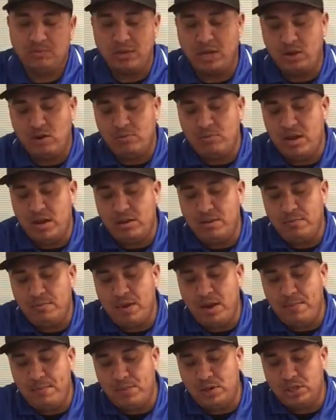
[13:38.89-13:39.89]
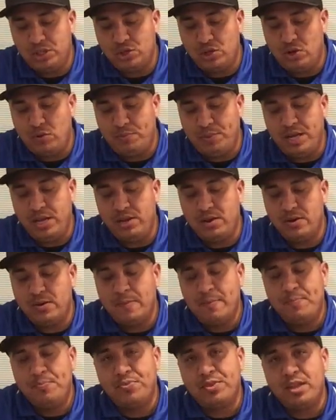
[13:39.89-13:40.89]
But on my personal opinion,
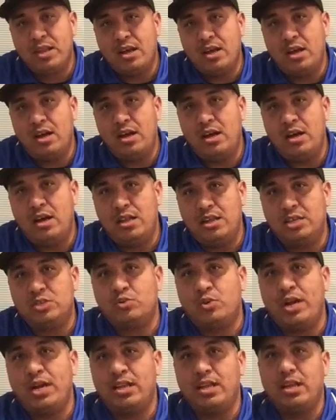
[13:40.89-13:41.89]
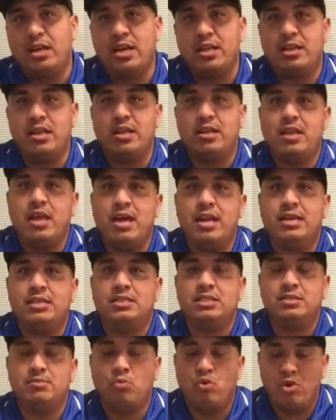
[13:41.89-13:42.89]
that's what I think. I think that
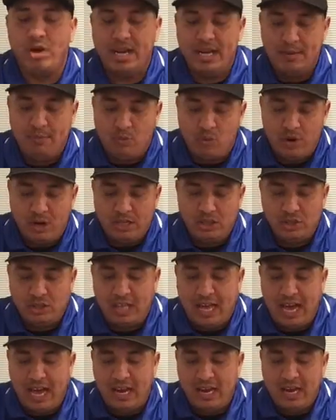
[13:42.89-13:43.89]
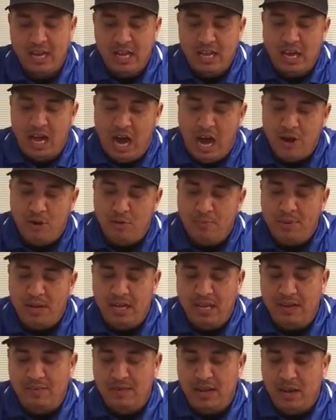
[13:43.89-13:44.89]
it's more into that. I don't
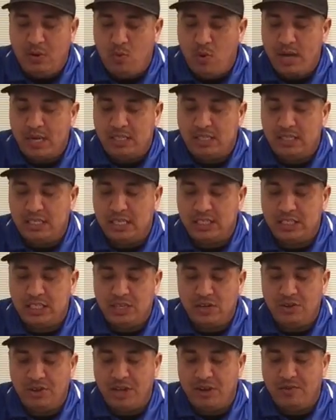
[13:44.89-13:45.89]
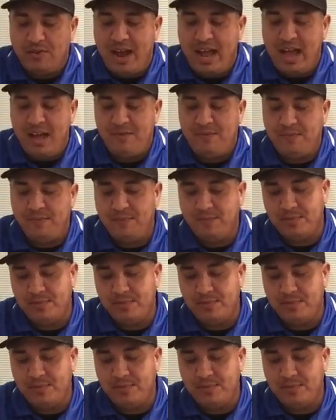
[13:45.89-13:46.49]
believe like what it says here on the graph.